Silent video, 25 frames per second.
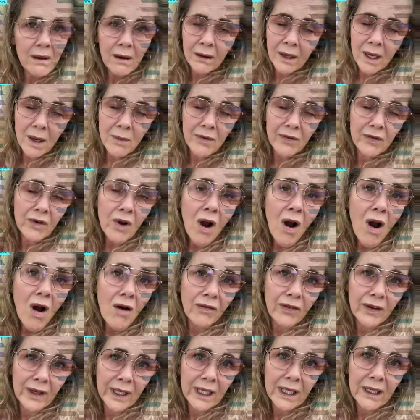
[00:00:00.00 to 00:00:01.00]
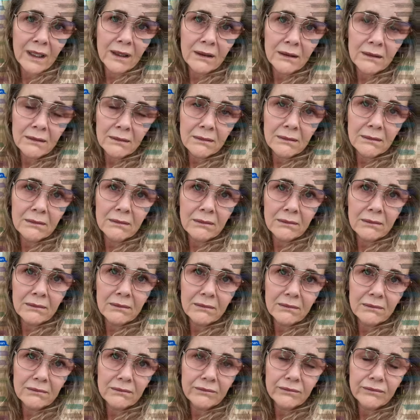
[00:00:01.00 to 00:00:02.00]
a cup of coffee.
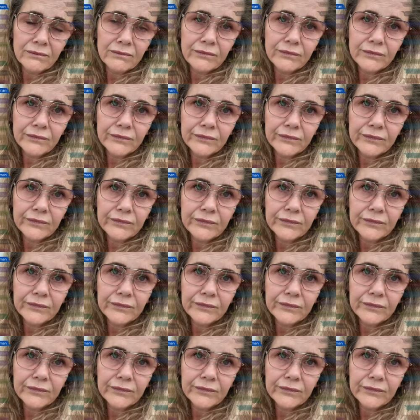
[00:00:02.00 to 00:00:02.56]
German.